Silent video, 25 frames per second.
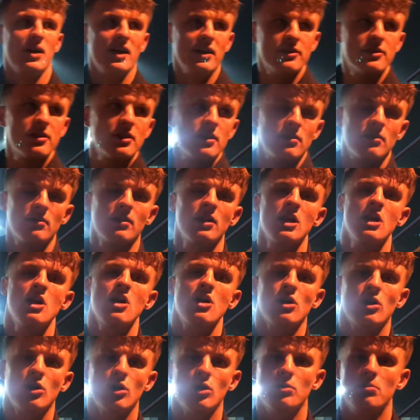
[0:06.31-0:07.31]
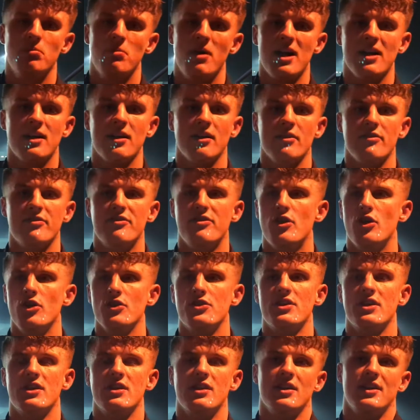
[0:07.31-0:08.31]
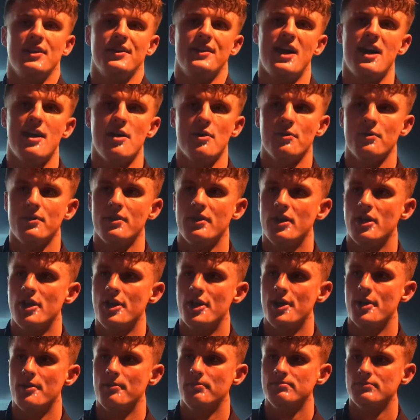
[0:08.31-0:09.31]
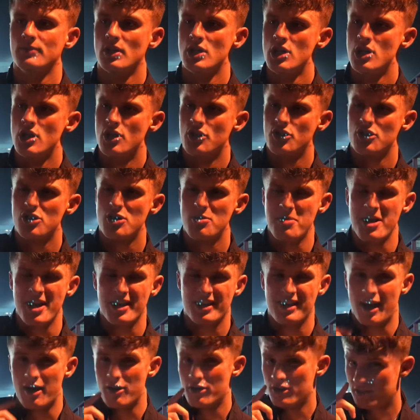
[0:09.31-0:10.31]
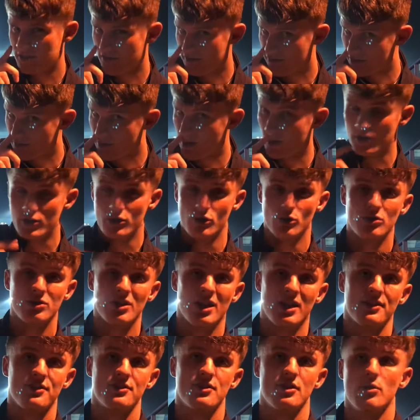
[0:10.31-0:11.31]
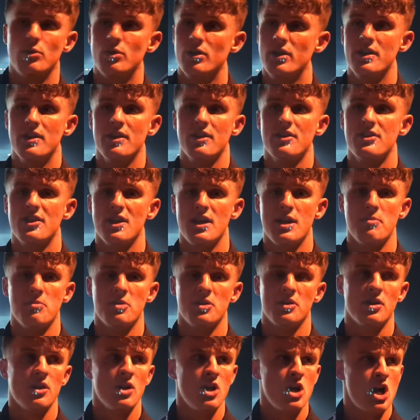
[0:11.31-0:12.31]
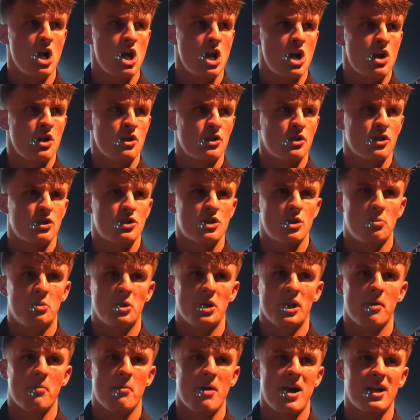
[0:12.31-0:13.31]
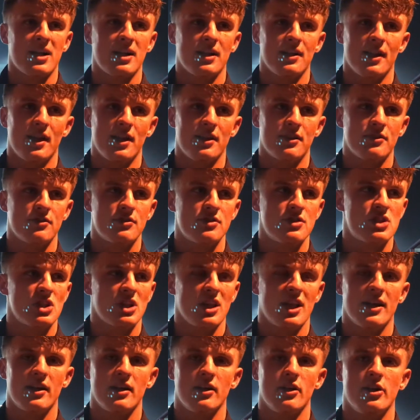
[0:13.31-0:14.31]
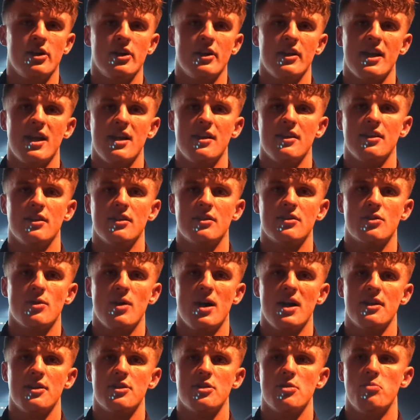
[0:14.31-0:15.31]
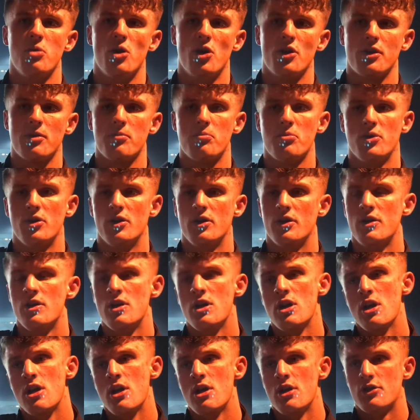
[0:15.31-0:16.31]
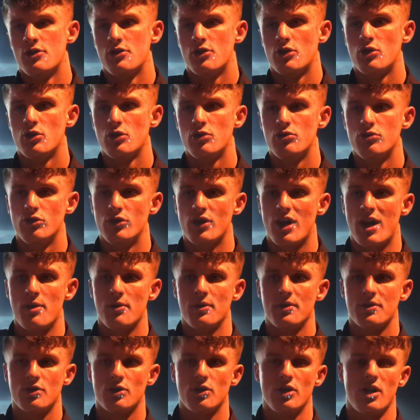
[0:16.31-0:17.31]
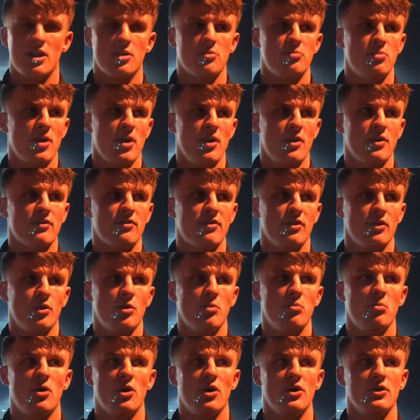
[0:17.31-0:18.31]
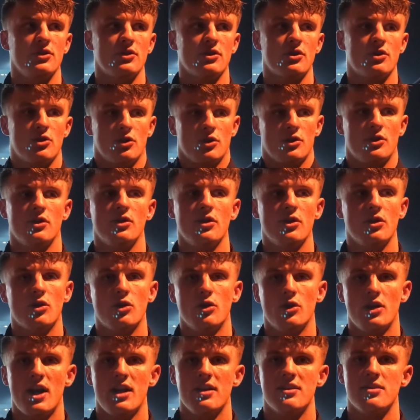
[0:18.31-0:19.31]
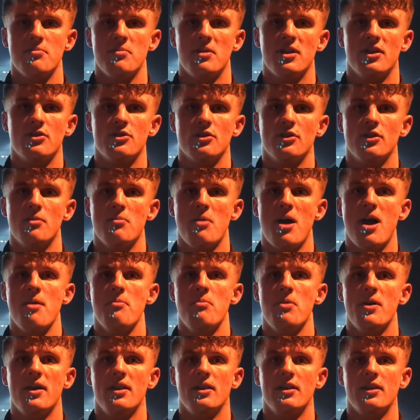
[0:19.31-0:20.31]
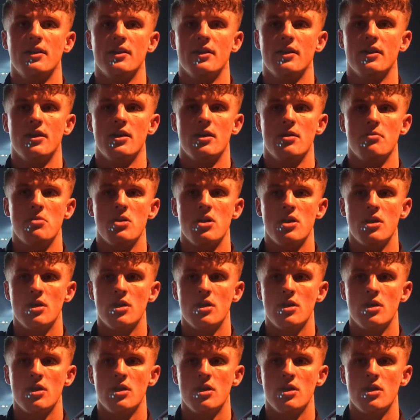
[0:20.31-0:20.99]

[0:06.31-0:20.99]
well to come back at 14-0 down. Just a bit of character from all the young lads that were in the team. And just to bring it back and then to let it go at the end, it's quite disappointing. But it's a good run out, it's a good experience for young boys. Good 18 minutes under my belt. And